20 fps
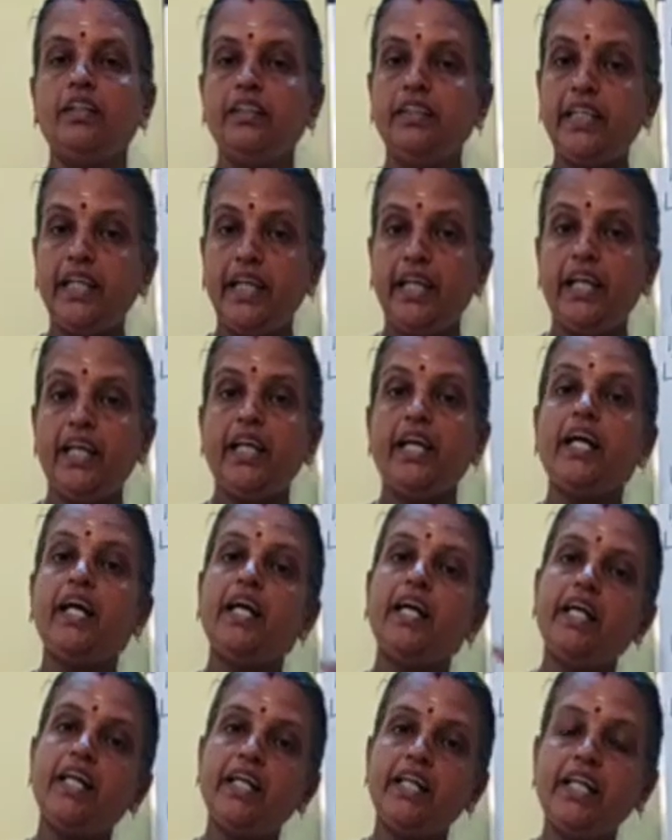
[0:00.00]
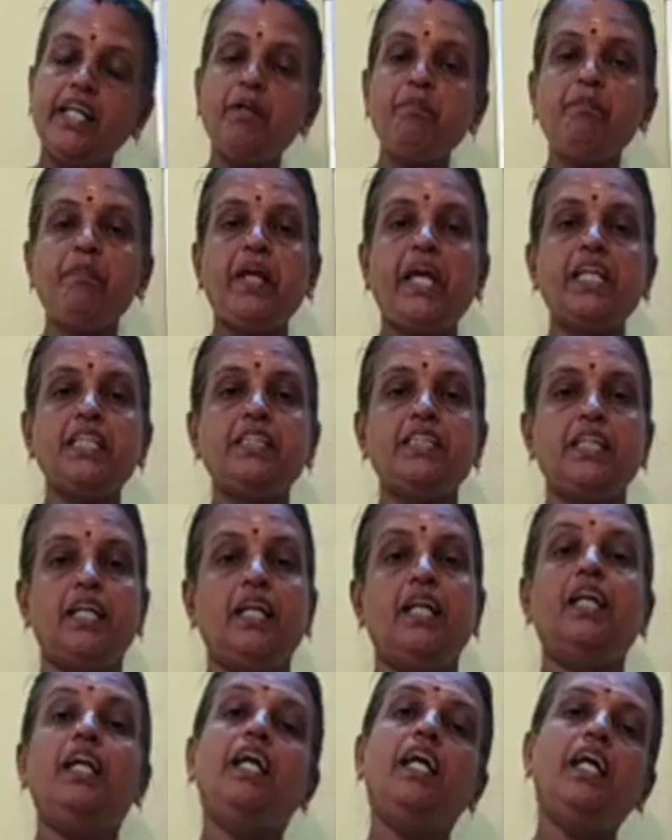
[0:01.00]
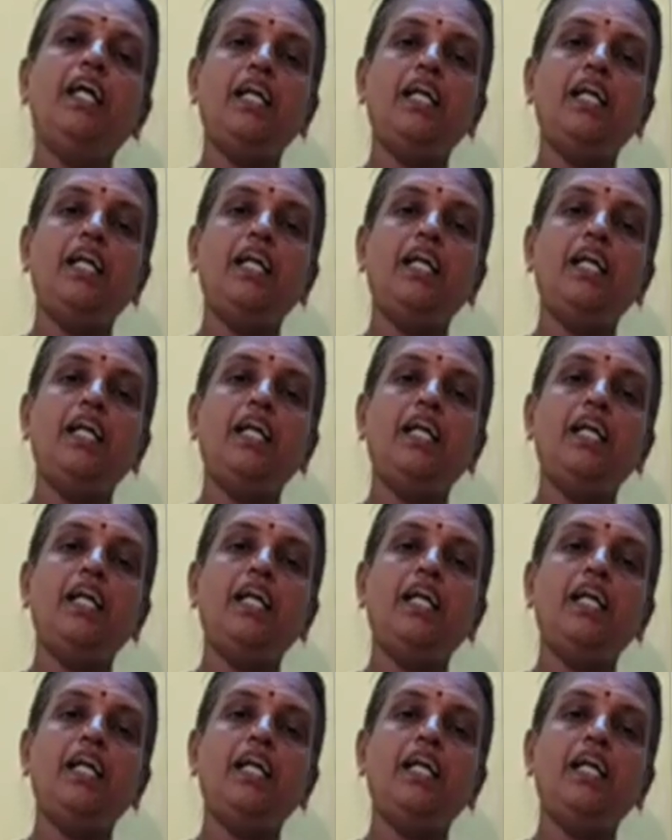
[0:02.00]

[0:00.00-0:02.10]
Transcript: They replaced the